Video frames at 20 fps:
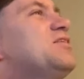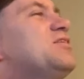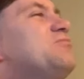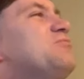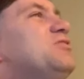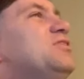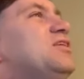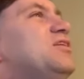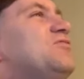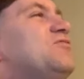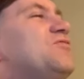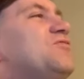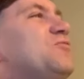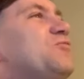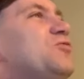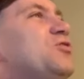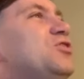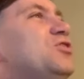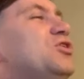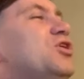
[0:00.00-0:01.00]
like when they
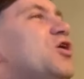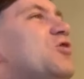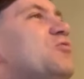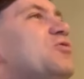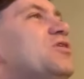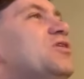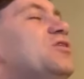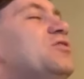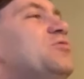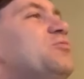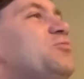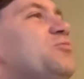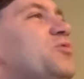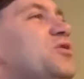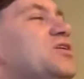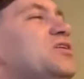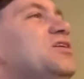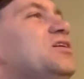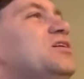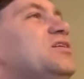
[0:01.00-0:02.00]
when Noah
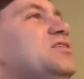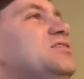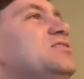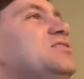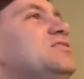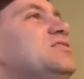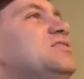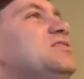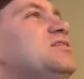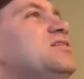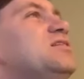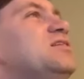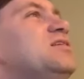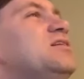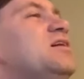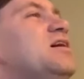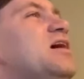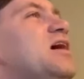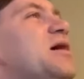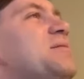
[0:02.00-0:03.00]
Wicket,
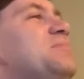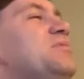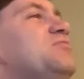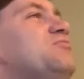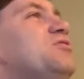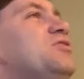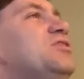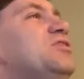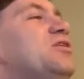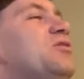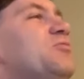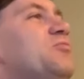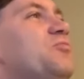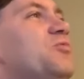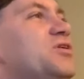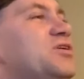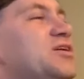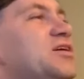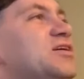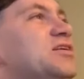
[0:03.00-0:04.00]
I mean when
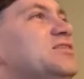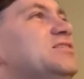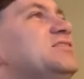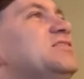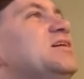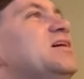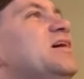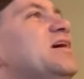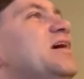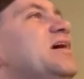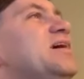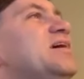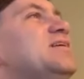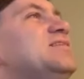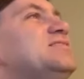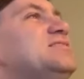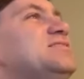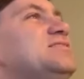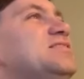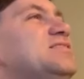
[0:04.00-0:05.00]
Wicket
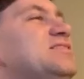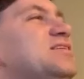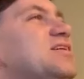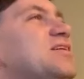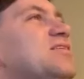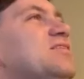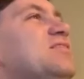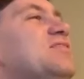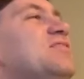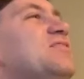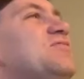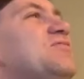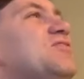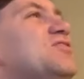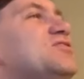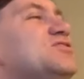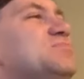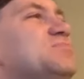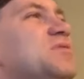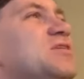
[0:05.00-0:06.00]
and Cindel
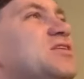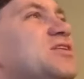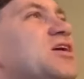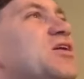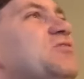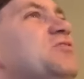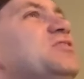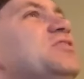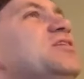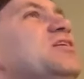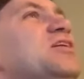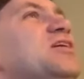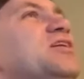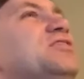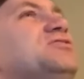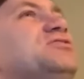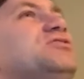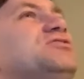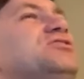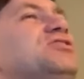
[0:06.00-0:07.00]
first meet Noah,
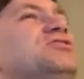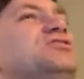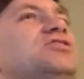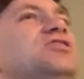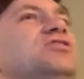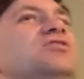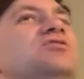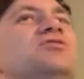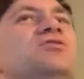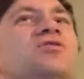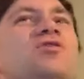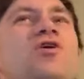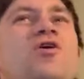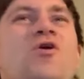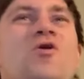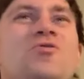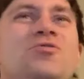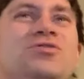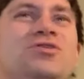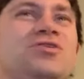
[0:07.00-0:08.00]
he's like say say,
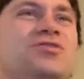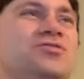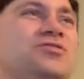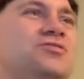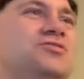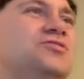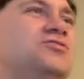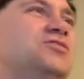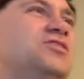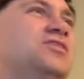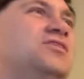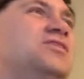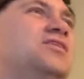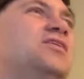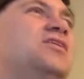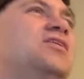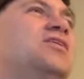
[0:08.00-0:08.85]
oh you you can,